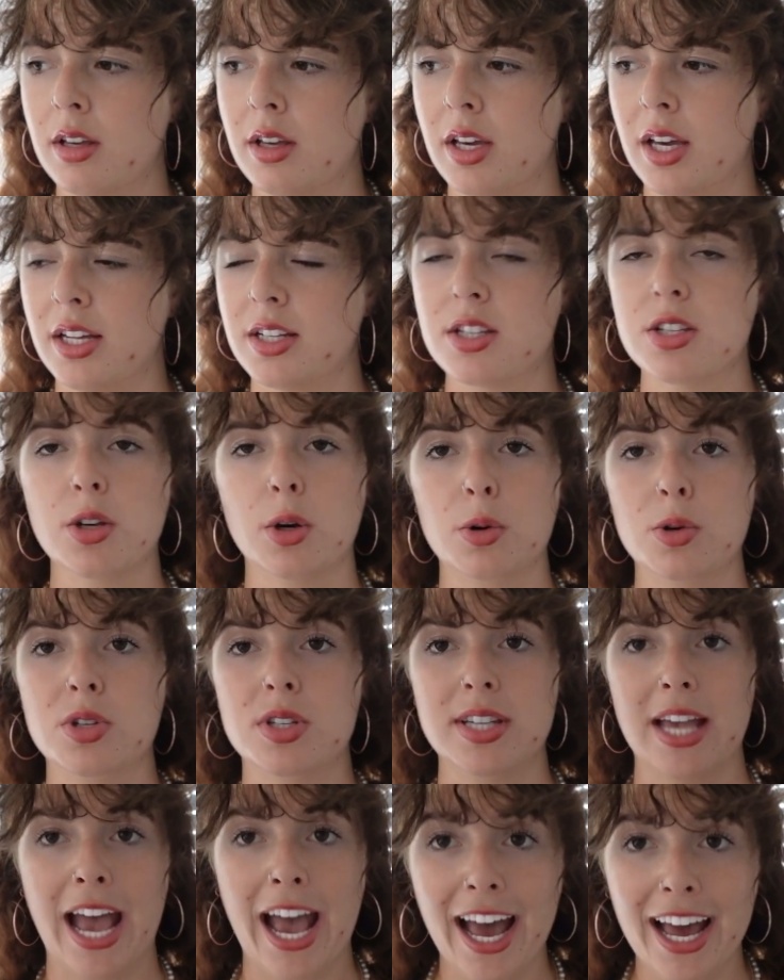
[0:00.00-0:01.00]
it's so
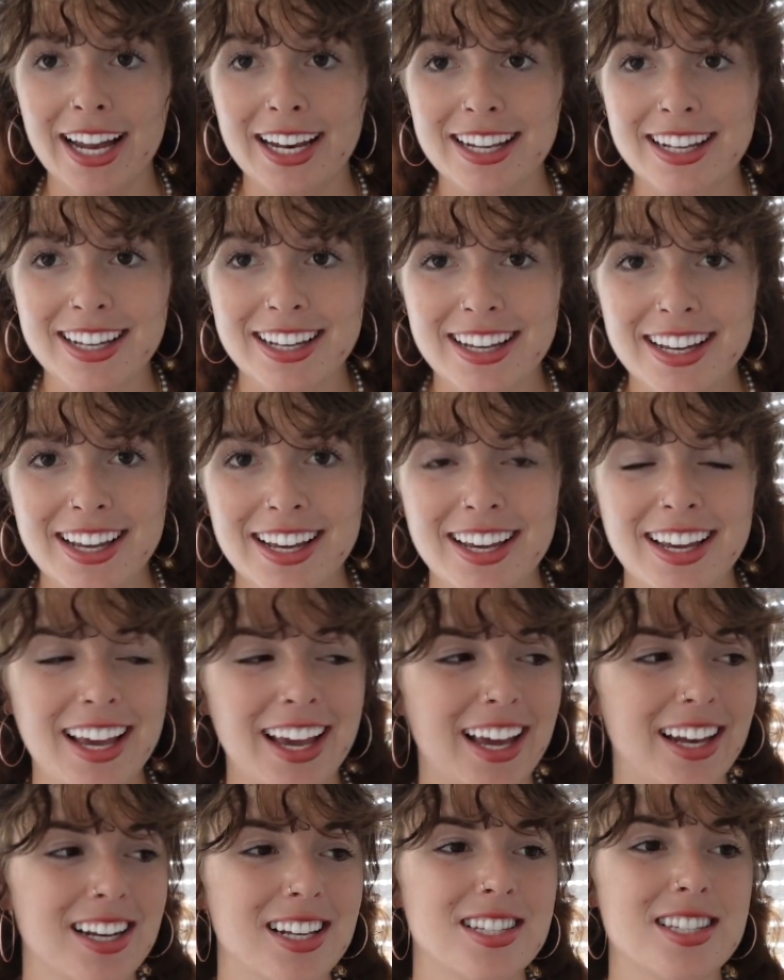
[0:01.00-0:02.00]
sad,
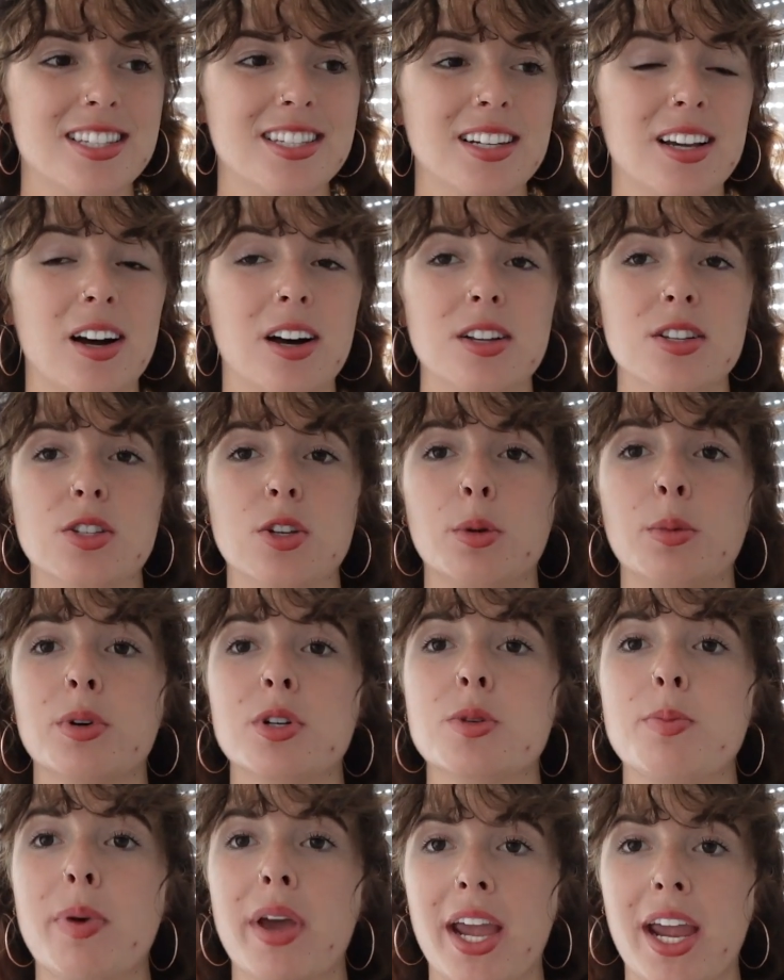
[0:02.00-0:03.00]
and it's caused so
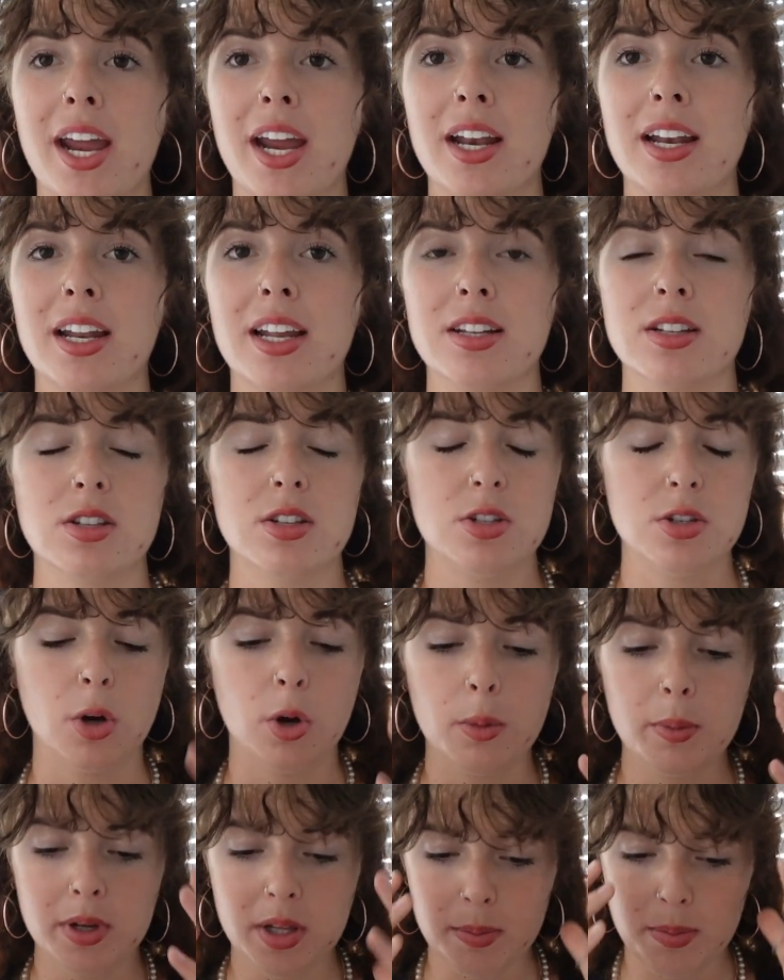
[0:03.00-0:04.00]
much pain in
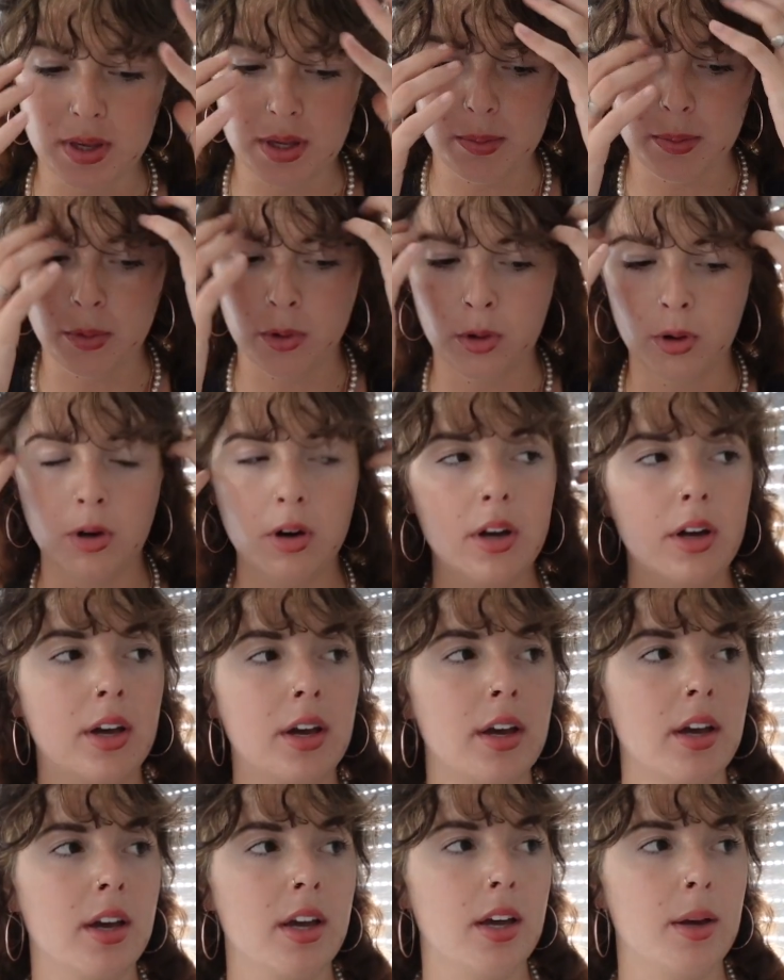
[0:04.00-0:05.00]
so many people,
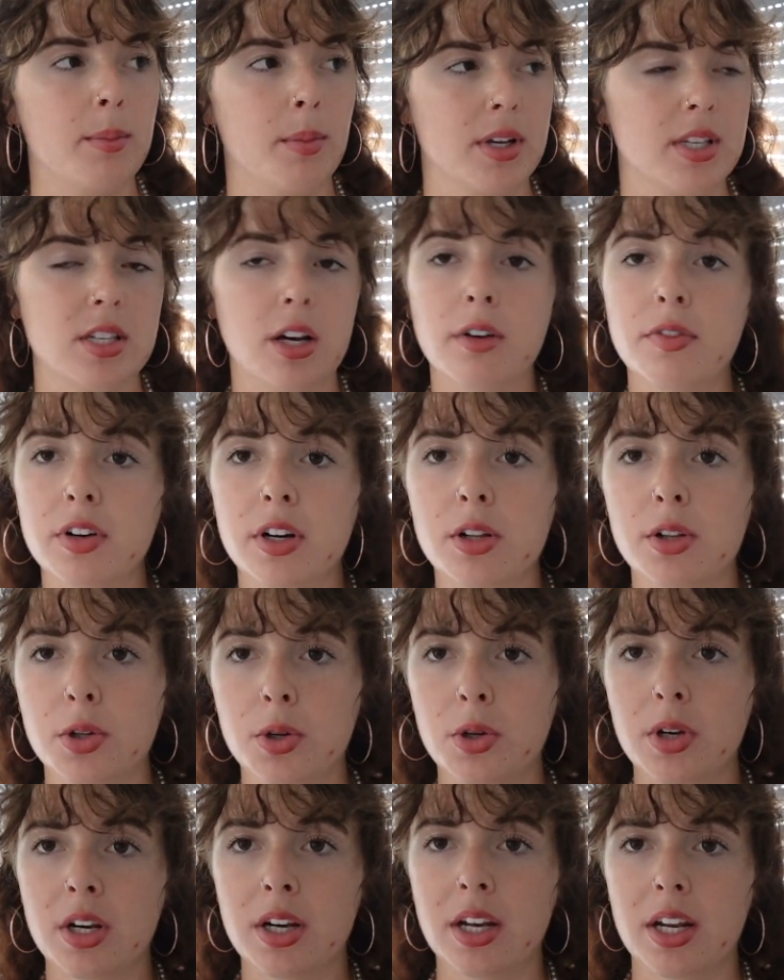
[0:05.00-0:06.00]
myself
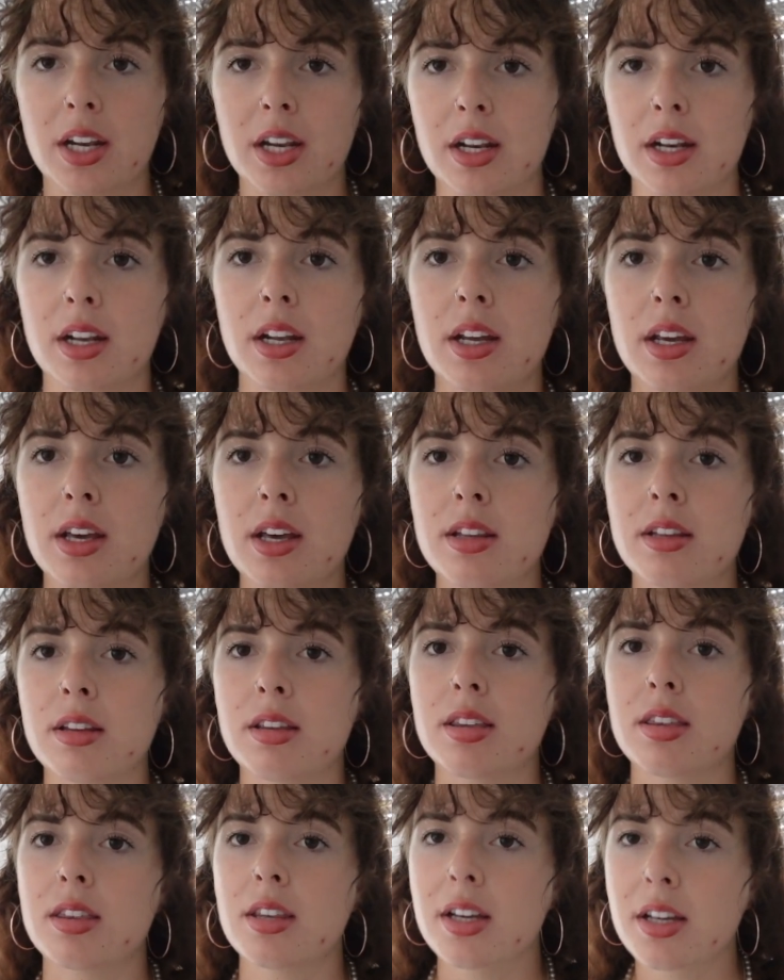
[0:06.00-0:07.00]
included, and the
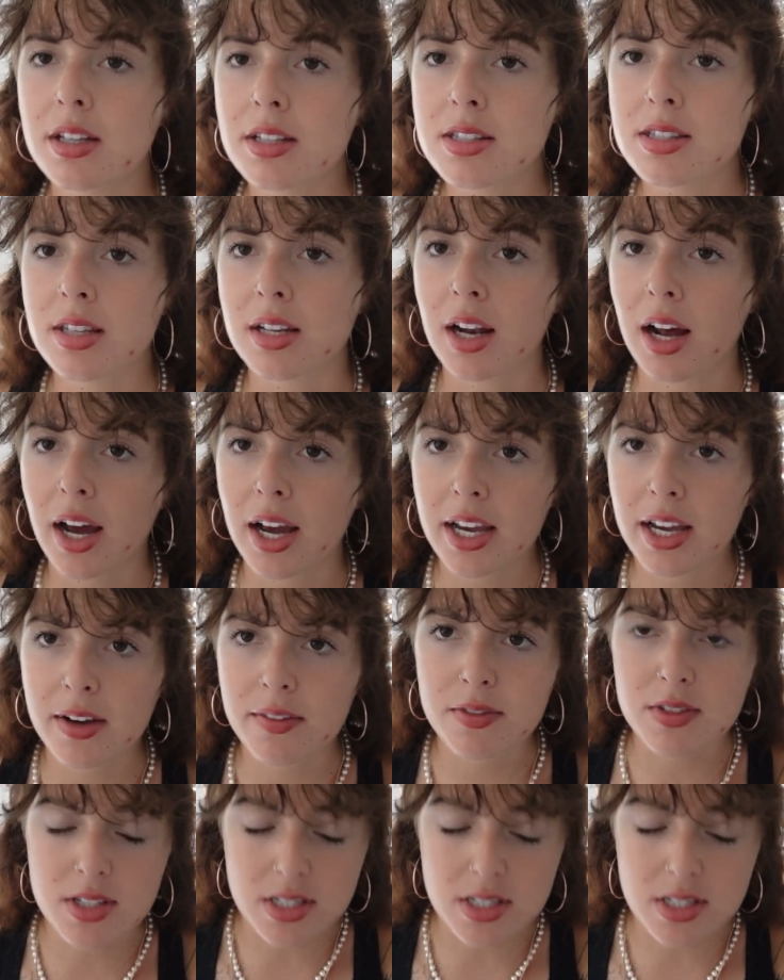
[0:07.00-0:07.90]
things that I have